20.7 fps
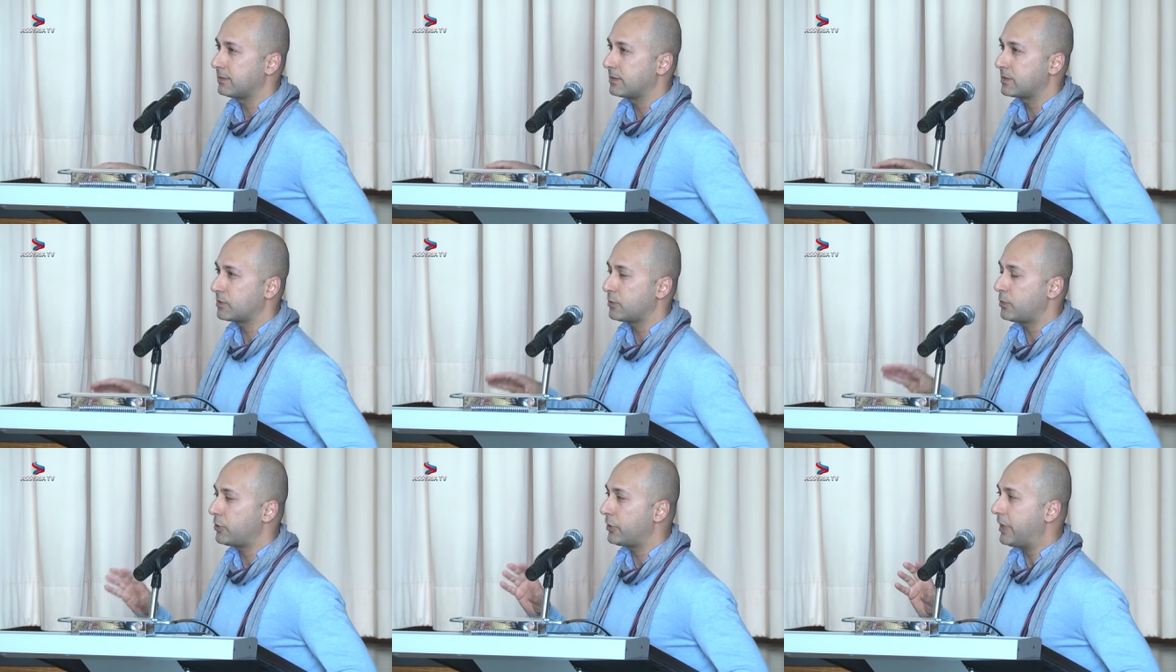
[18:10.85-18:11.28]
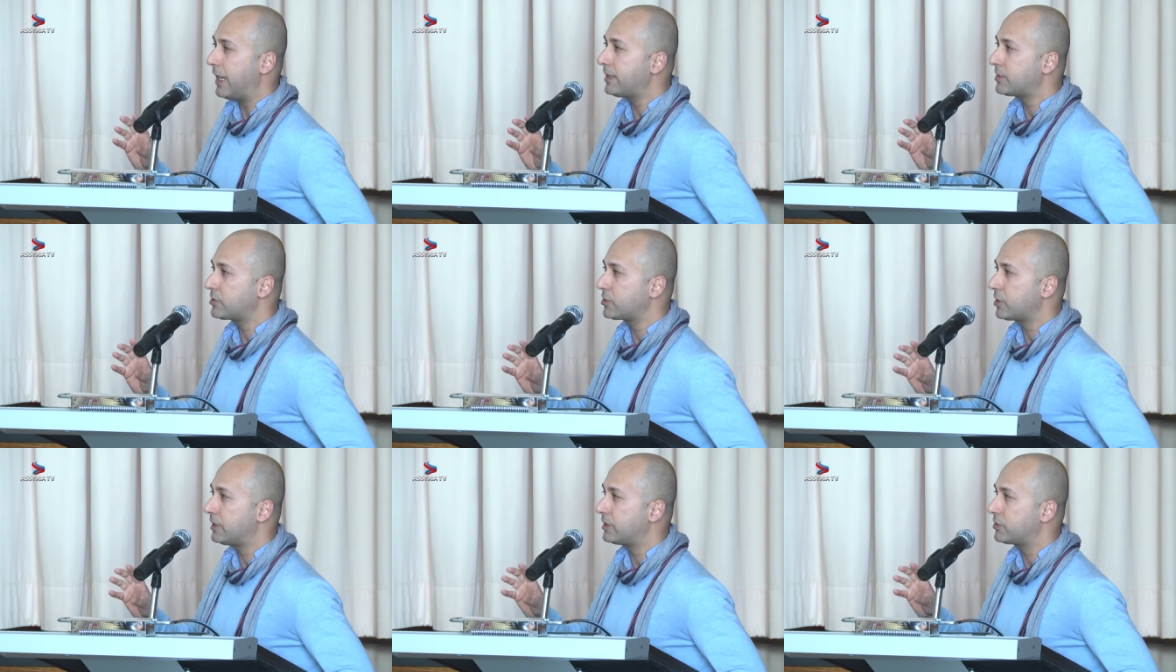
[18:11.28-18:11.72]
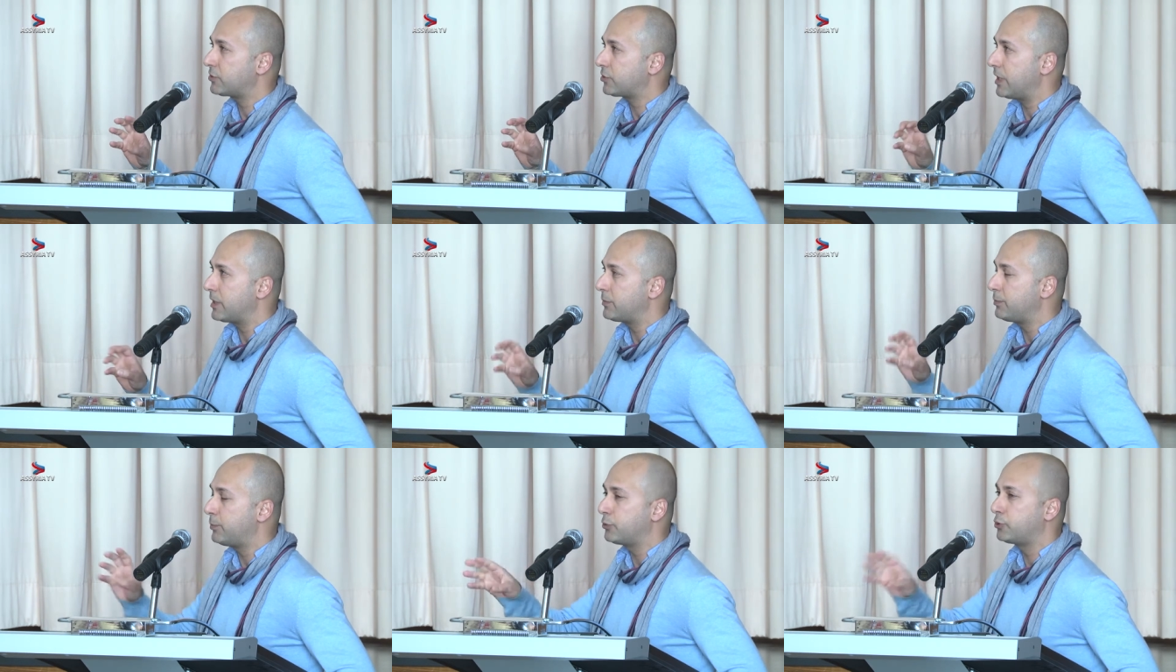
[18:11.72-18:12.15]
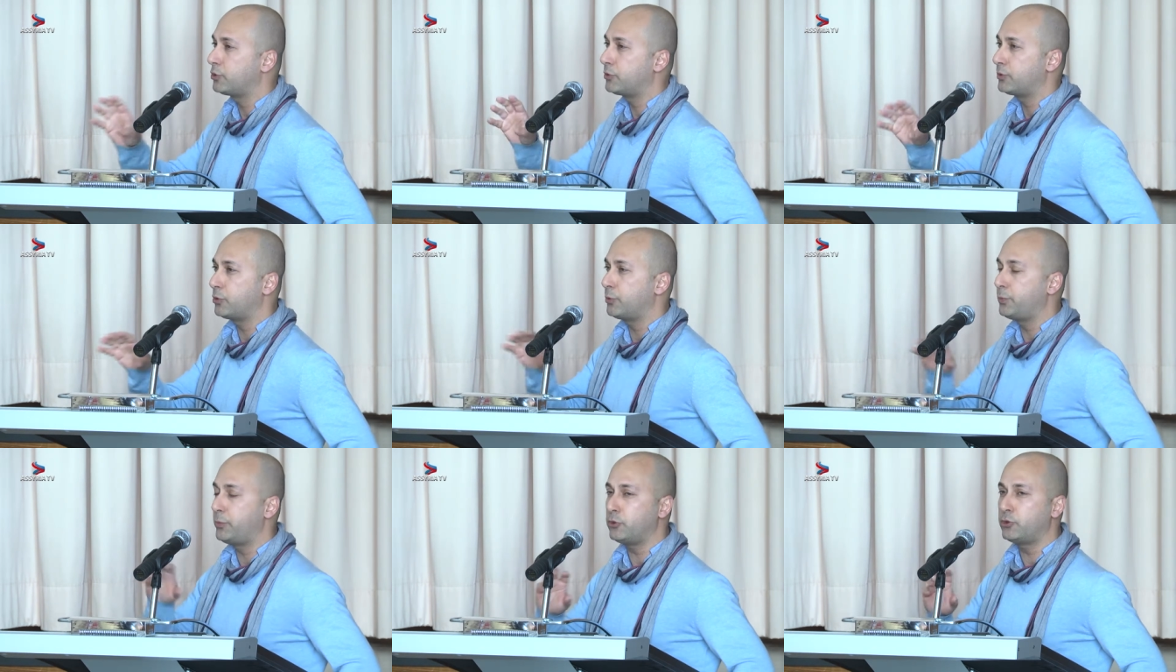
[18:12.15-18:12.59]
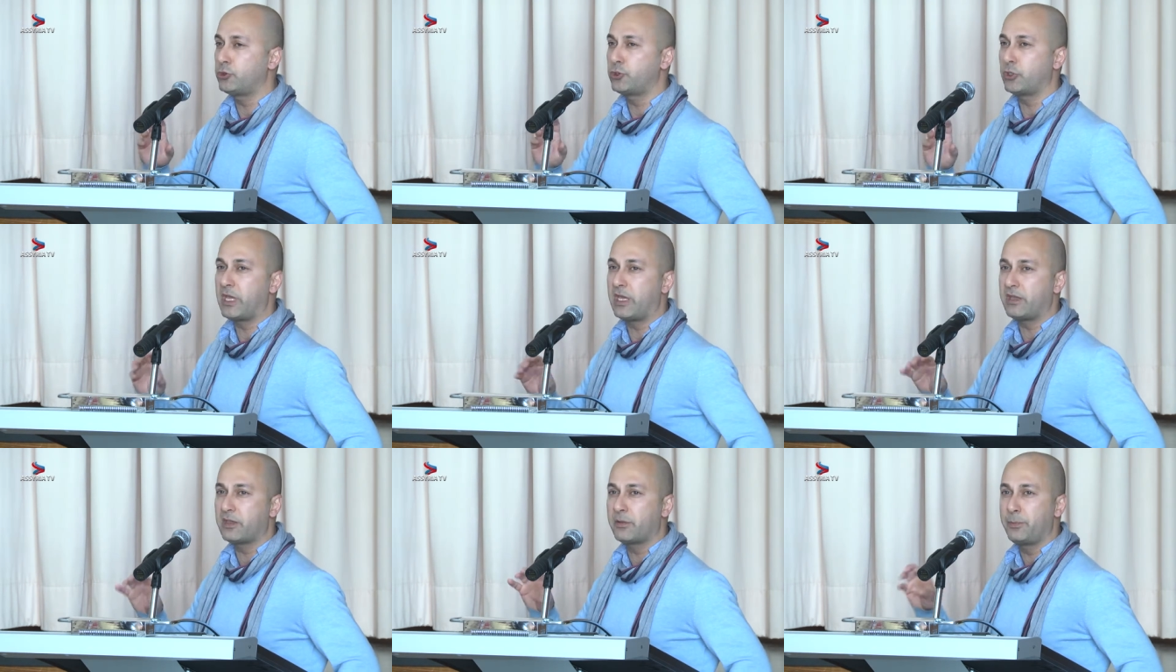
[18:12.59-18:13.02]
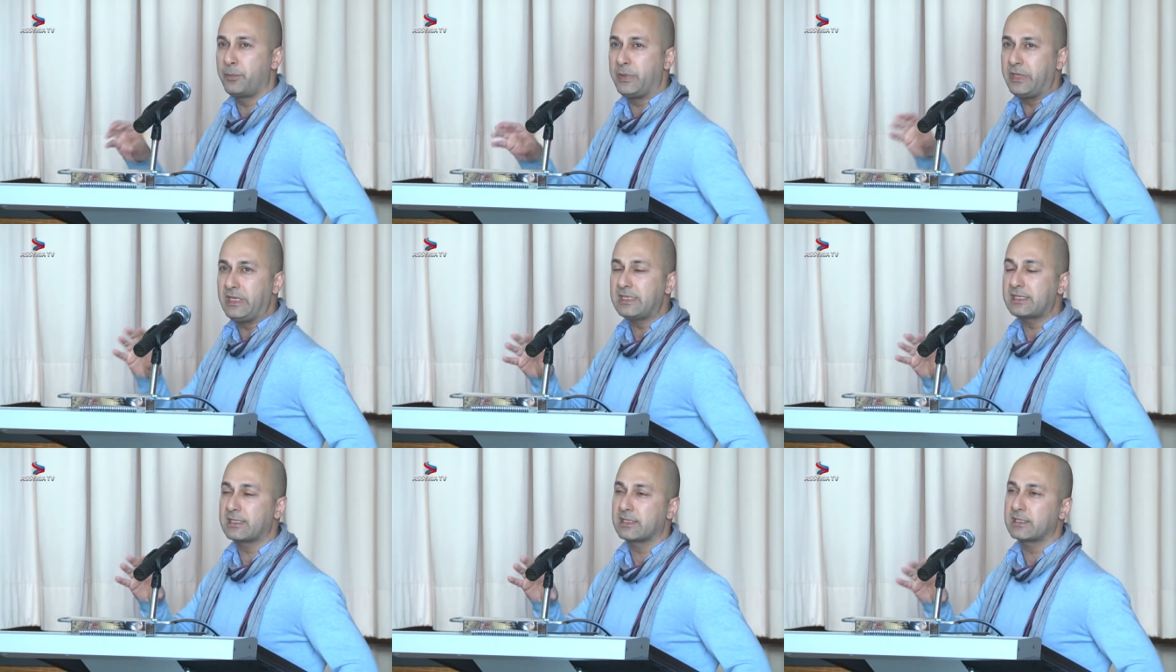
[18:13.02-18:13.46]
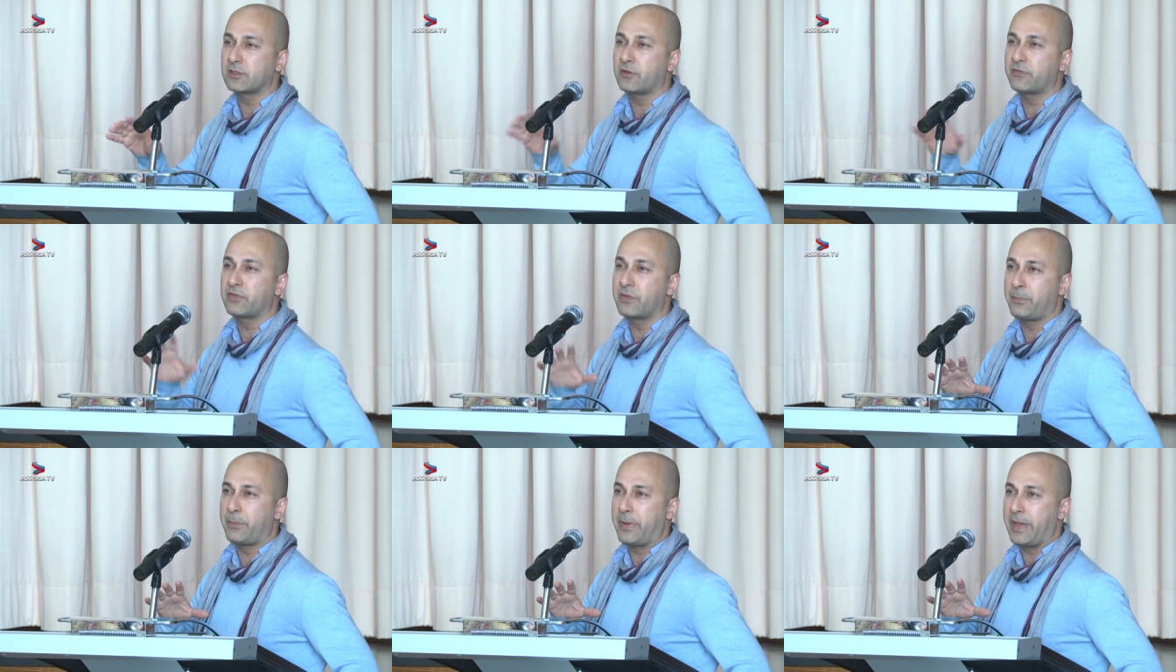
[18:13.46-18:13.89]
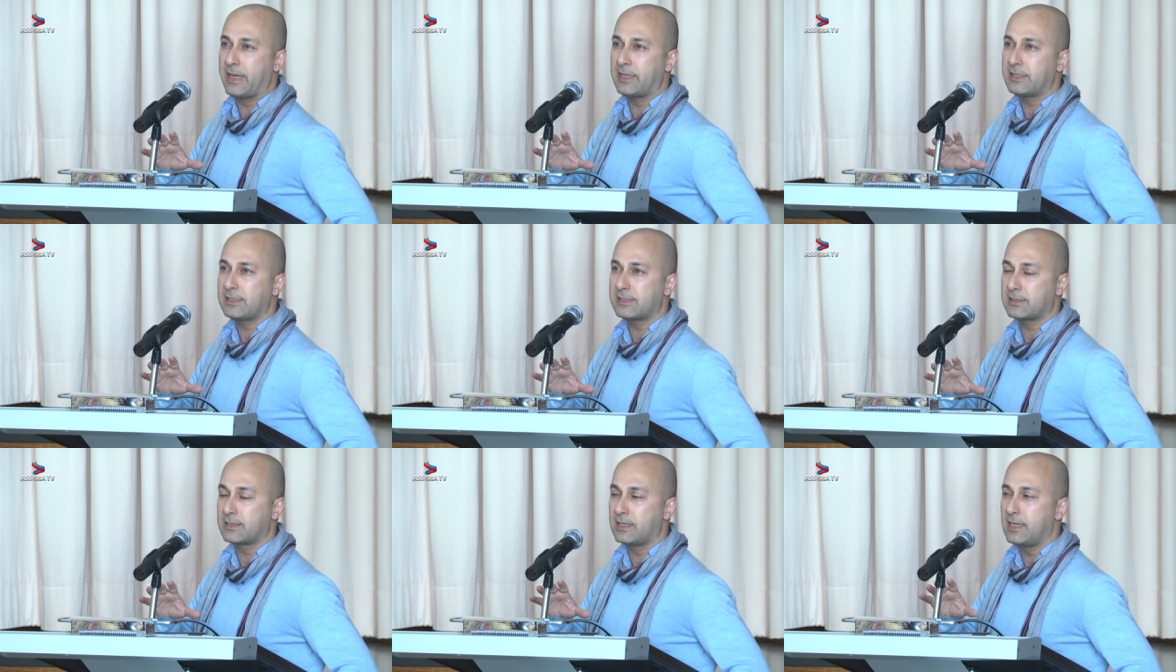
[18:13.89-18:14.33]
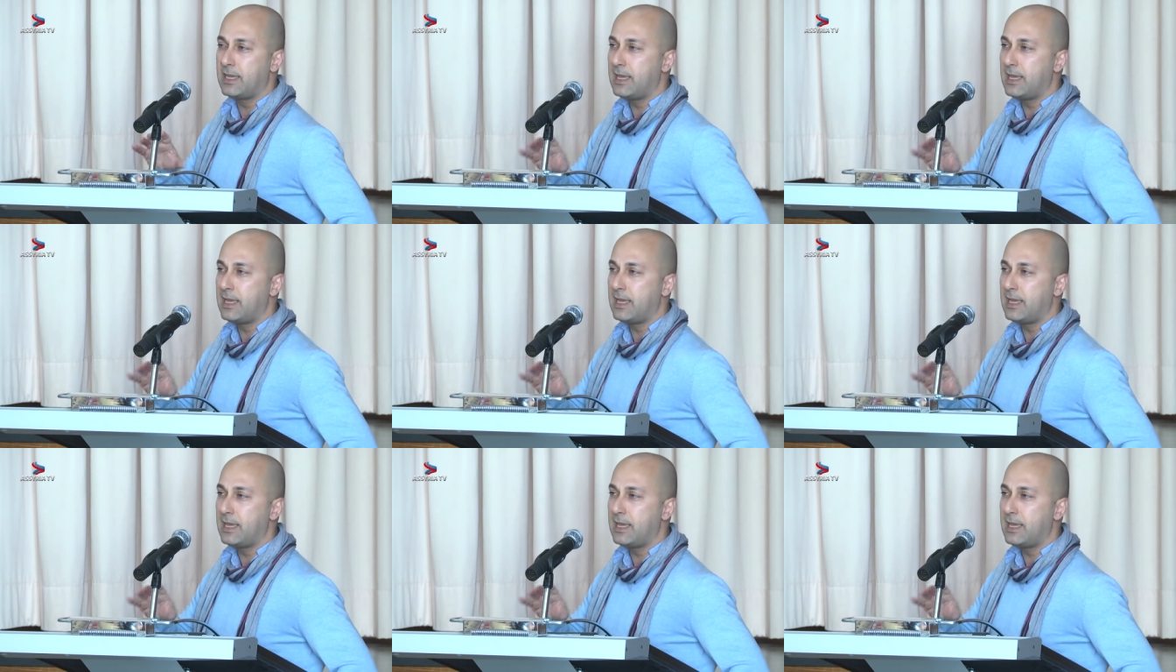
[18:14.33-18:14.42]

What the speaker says: So we're actually trying to put together pieces of the past,